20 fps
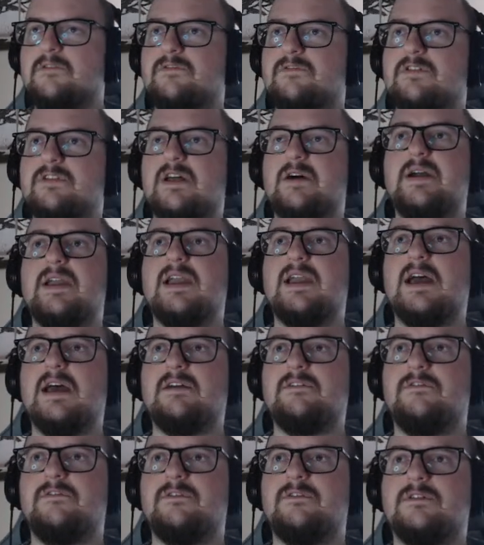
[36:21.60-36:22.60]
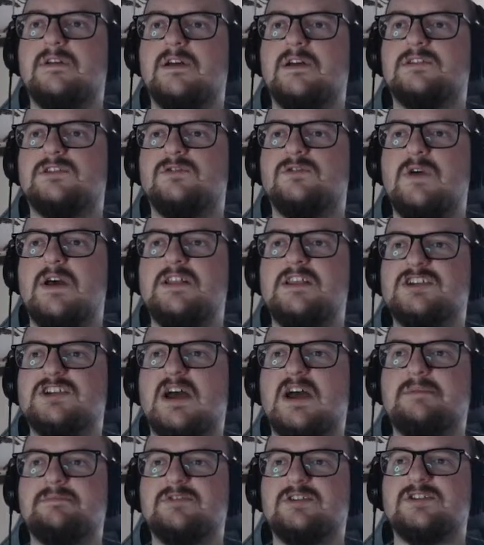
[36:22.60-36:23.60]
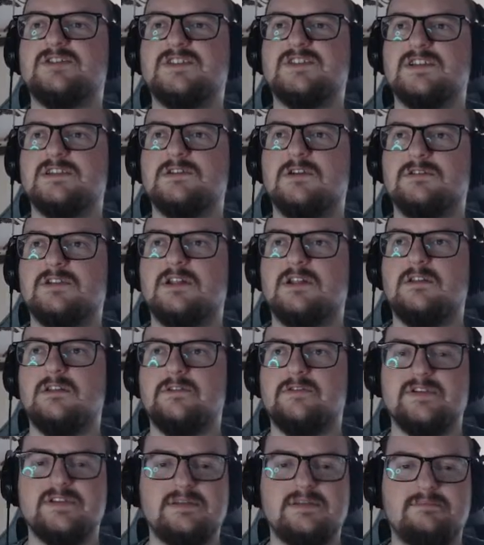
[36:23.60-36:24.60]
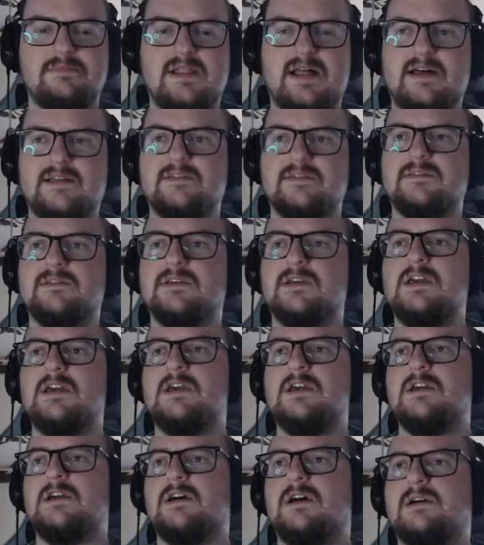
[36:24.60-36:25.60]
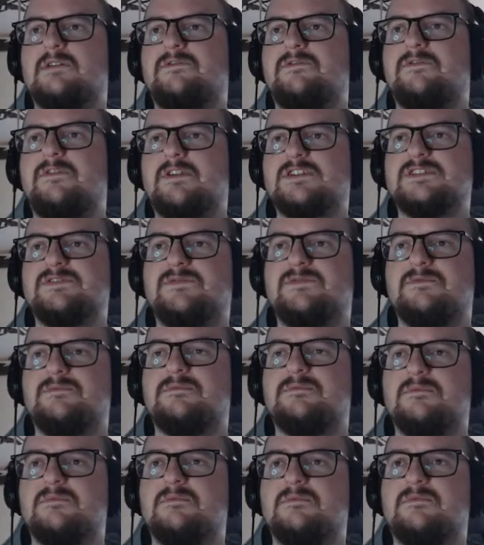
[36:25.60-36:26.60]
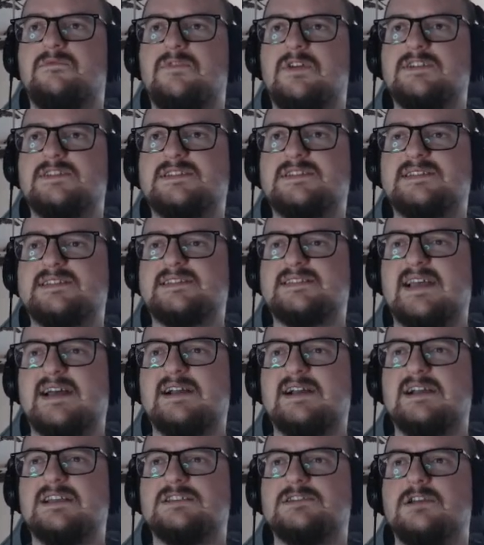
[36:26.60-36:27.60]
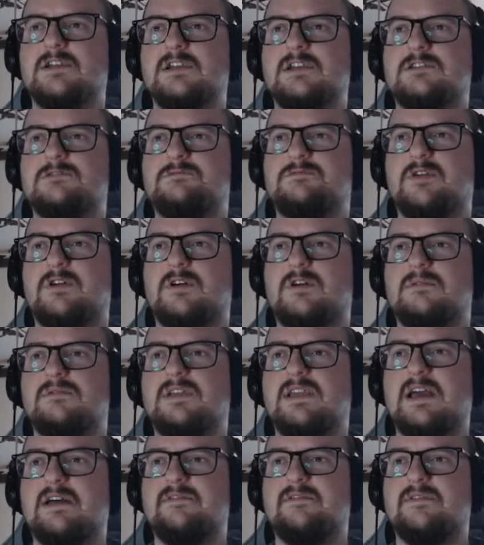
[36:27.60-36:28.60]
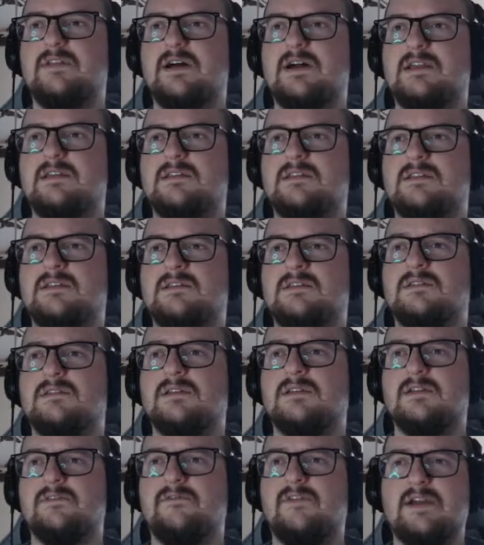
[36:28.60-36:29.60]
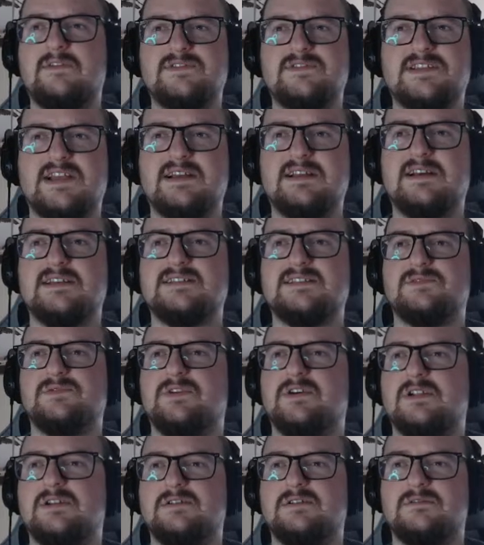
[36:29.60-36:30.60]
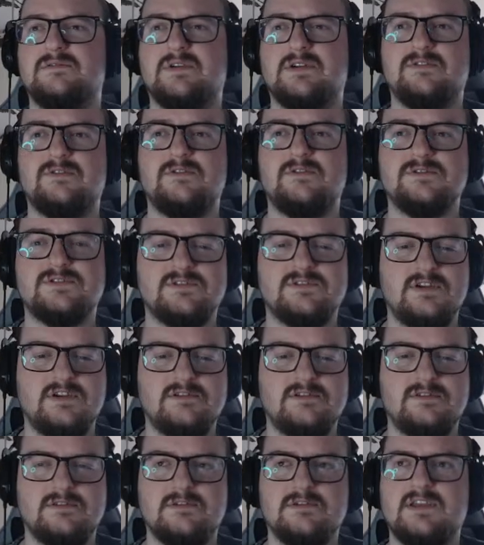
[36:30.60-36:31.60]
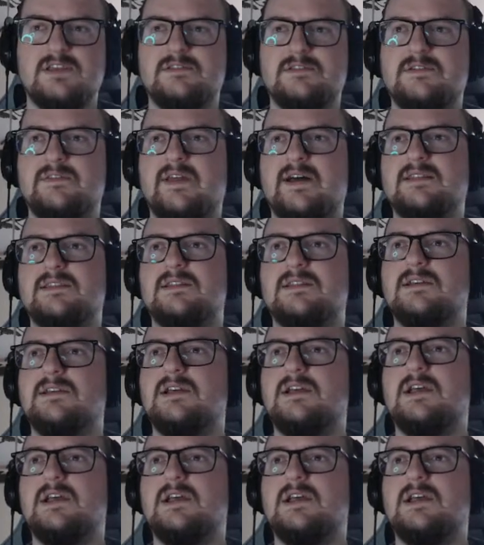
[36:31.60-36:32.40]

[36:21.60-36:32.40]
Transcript: For now I have 20 chapters in total already planned. First saga is going to probably have like 5 sagas. We're also going to look into that.